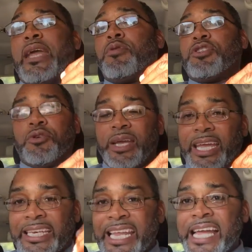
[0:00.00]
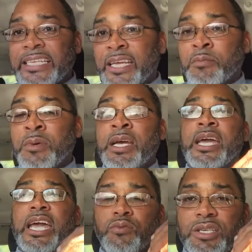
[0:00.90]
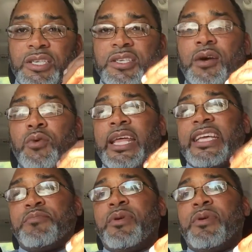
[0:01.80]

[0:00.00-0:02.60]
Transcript: able to ignite them. And when someone has